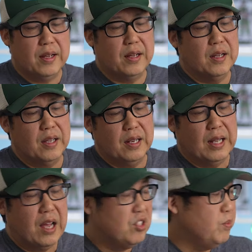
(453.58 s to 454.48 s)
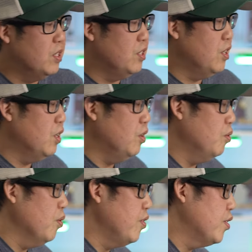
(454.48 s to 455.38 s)
It allows me to know
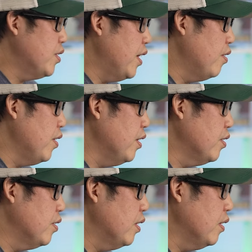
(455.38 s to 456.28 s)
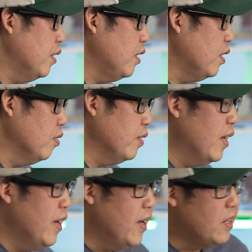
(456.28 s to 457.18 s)
where the center is. And
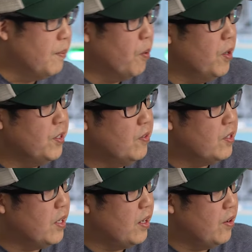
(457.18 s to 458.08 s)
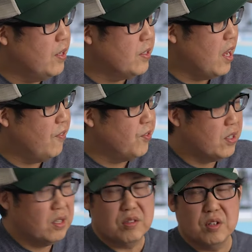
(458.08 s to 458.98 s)
the importance of the center is
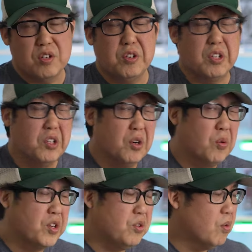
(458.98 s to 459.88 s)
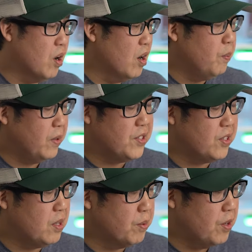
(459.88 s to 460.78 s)
actually so you can know where you are in
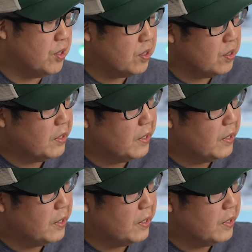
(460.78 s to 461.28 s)
placing the books.